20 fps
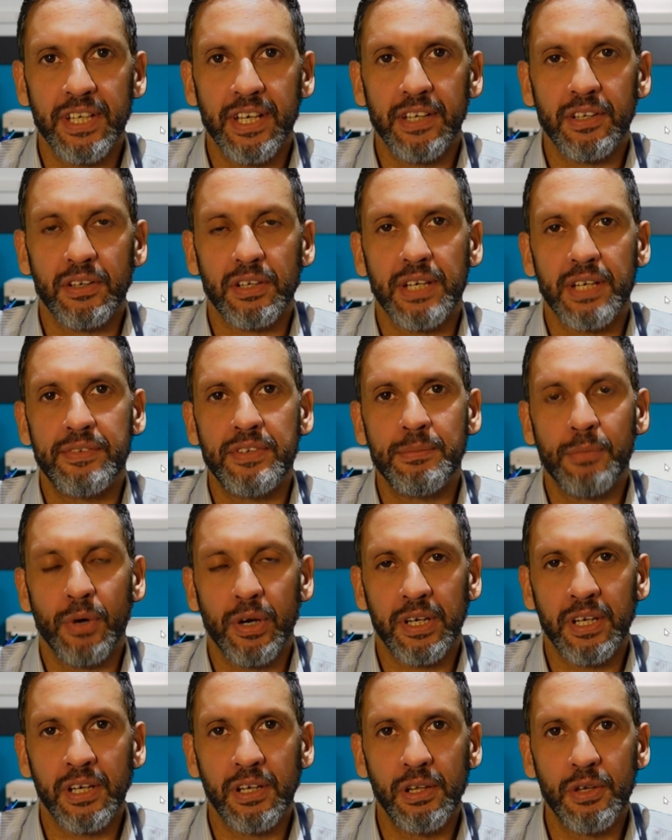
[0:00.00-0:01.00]
and I'll give you my
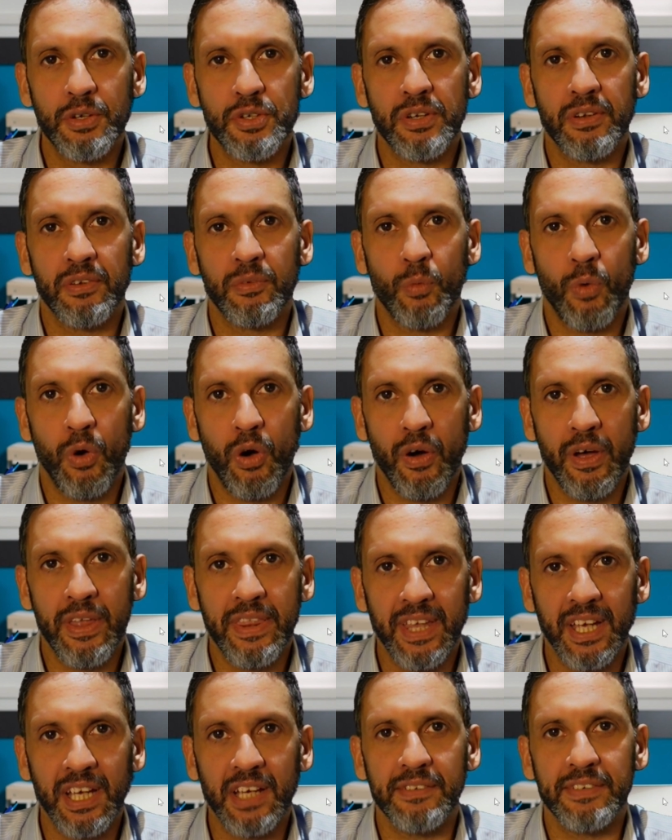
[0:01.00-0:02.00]
conclusion on what I
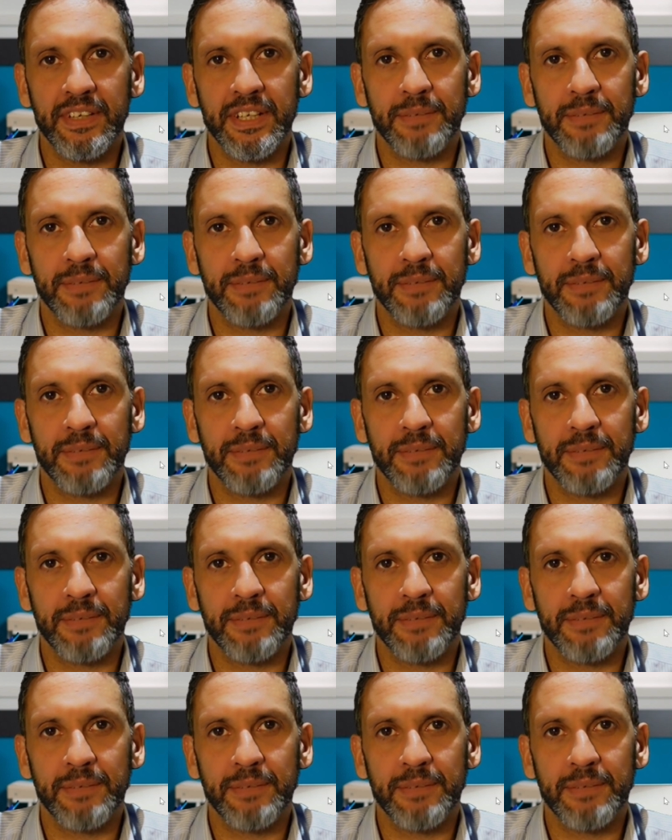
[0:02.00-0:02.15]
think of it.